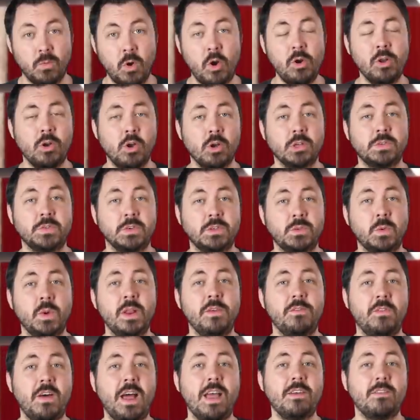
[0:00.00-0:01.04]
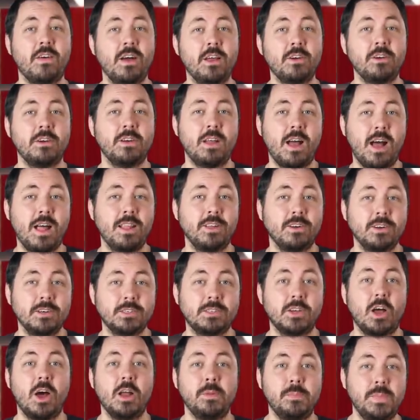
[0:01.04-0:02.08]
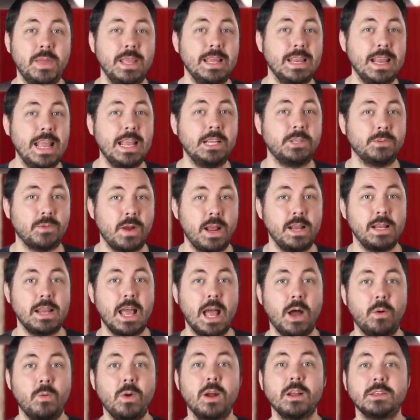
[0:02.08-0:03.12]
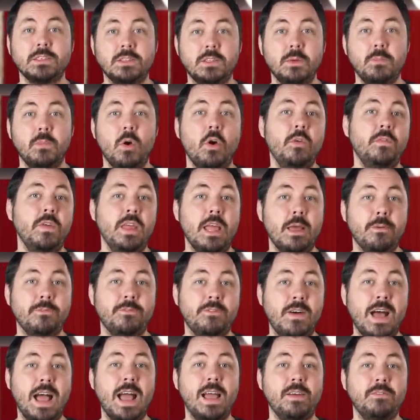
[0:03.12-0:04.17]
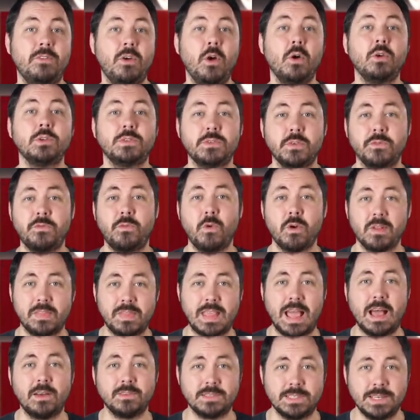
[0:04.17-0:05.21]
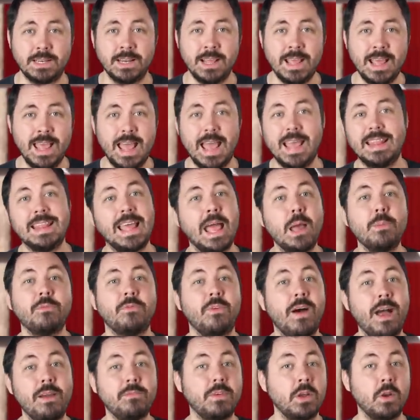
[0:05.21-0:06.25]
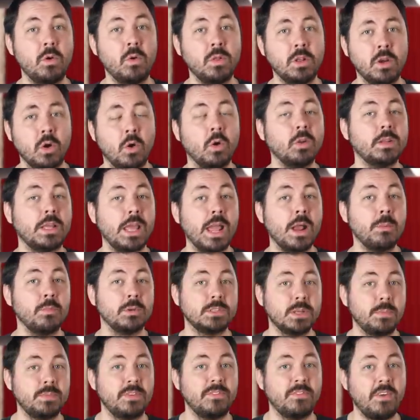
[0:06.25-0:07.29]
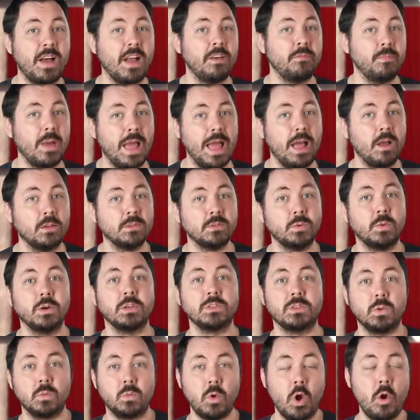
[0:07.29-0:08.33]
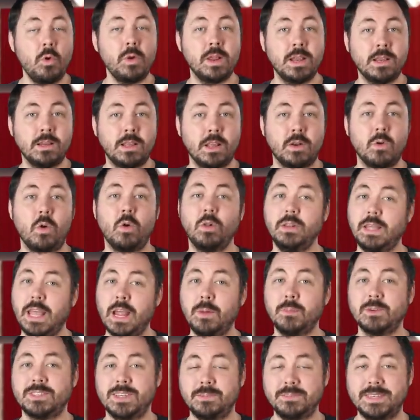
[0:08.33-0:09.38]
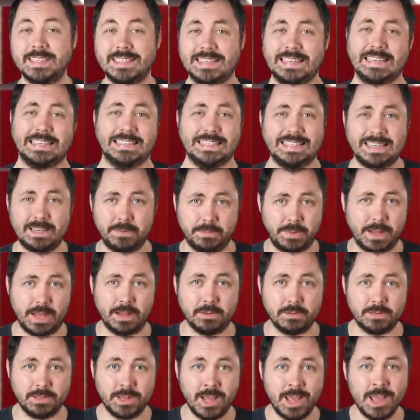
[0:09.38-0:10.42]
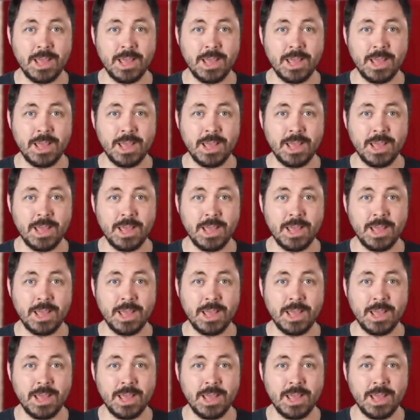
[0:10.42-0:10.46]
Ronin goes for $2,500 on B&H right now, whereas the Movi M5 goes for $4,000. And the M5 can only hold cameras up to 5 pounds, whereas the Ronin can hold cameras up to 16 pounds.